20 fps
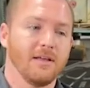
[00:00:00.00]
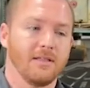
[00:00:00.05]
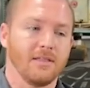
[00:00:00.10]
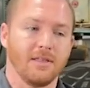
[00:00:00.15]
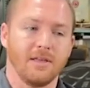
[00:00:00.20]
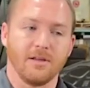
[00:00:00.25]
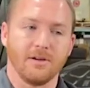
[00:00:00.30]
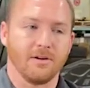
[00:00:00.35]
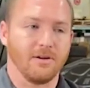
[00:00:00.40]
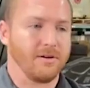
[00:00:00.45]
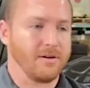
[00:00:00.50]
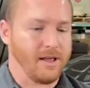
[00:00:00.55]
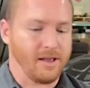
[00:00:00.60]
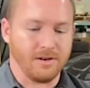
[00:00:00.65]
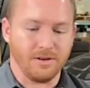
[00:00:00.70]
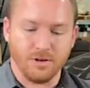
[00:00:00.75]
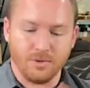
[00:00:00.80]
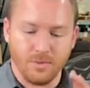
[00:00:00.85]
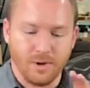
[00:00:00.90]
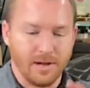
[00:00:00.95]
they are a
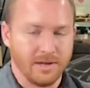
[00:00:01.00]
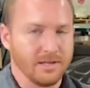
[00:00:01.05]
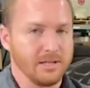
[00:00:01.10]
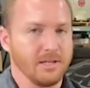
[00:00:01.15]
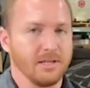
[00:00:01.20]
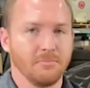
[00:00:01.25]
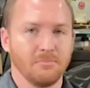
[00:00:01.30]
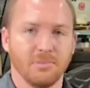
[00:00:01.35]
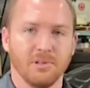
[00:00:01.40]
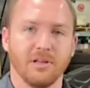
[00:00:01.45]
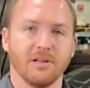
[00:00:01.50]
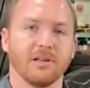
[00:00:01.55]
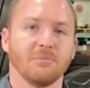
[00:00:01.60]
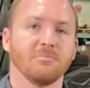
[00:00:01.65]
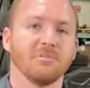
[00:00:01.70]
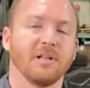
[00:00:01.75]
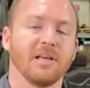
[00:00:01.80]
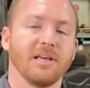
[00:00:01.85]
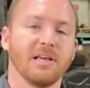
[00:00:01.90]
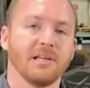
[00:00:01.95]
direct plug
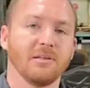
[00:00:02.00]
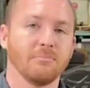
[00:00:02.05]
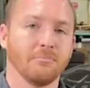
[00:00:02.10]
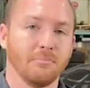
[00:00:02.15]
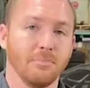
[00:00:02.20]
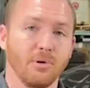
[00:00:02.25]
and play,